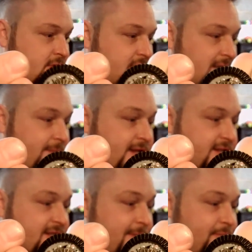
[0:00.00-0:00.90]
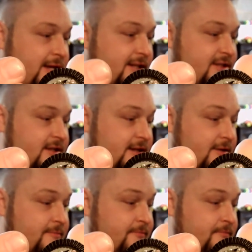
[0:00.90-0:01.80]
the limited slip plates in
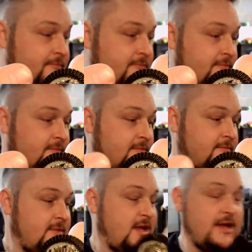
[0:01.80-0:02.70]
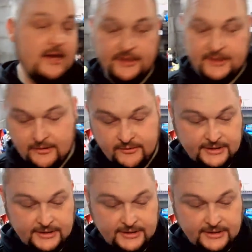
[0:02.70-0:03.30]
there. So